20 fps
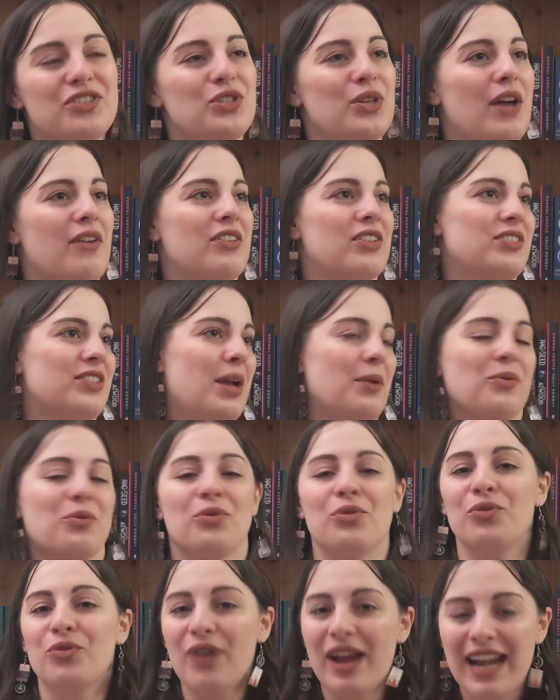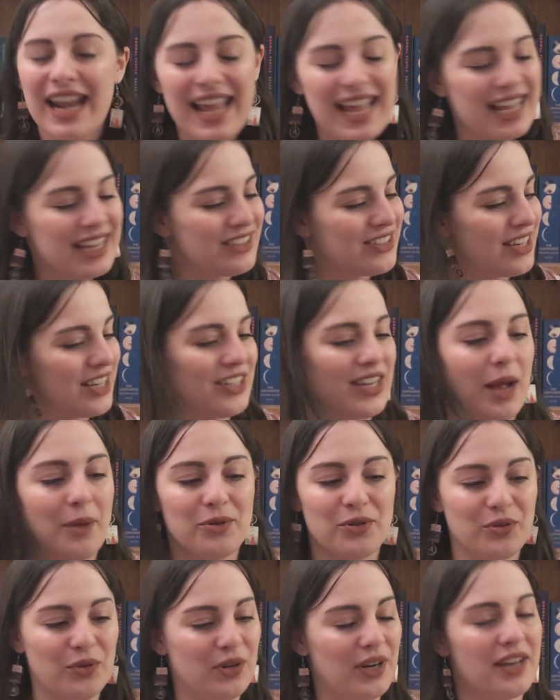So you have a chapter on Greenwich and a
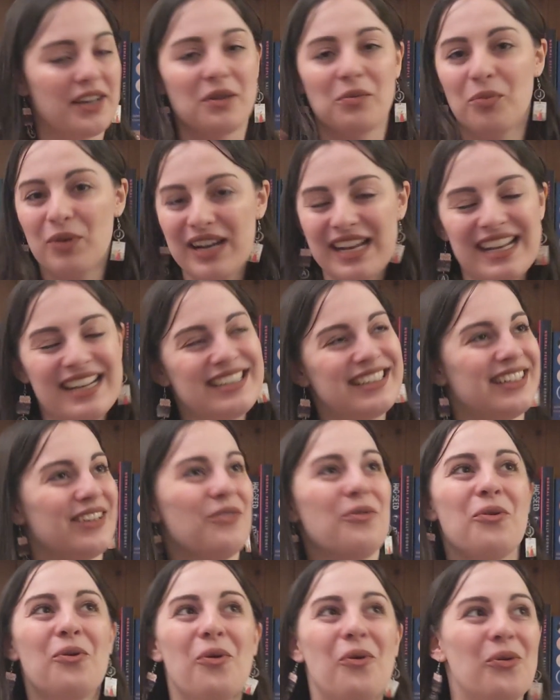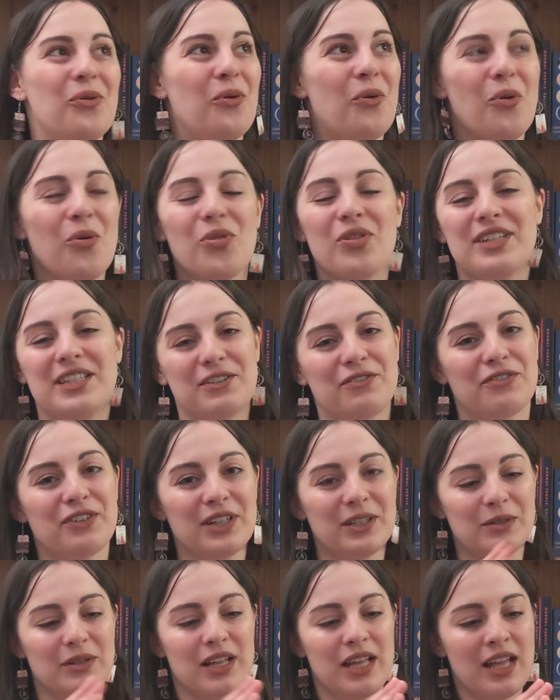chapter on London Bridge and all the
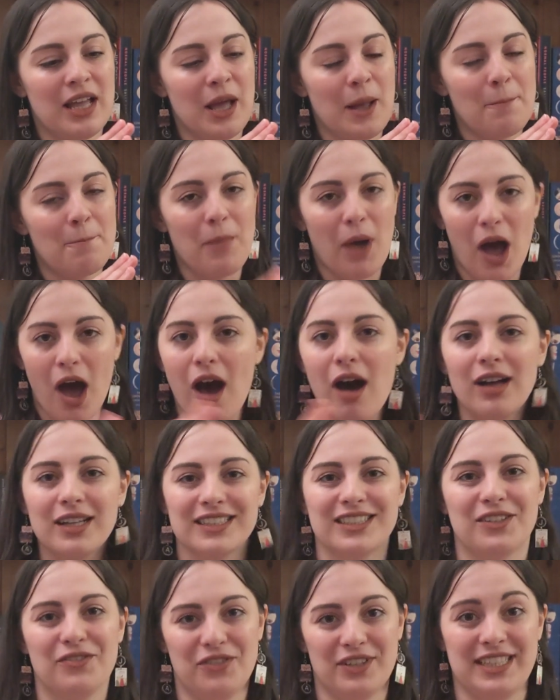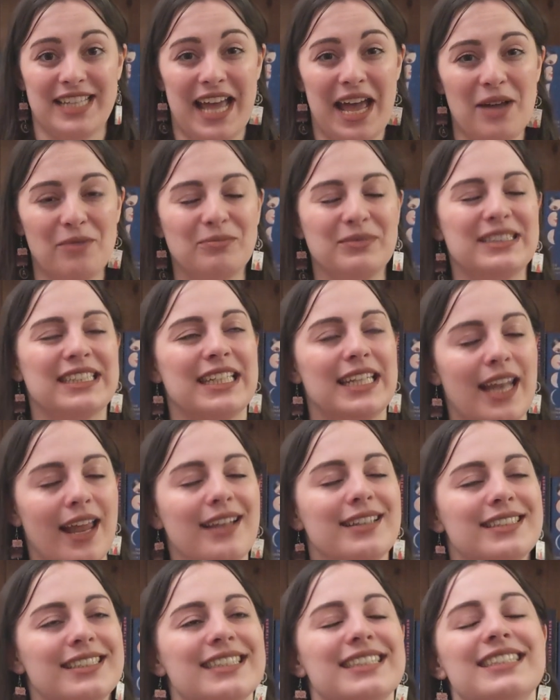different parts of the Thames in
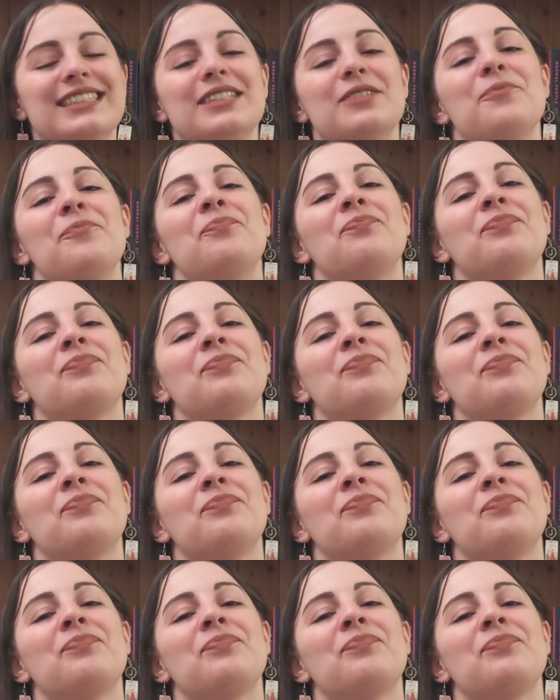London,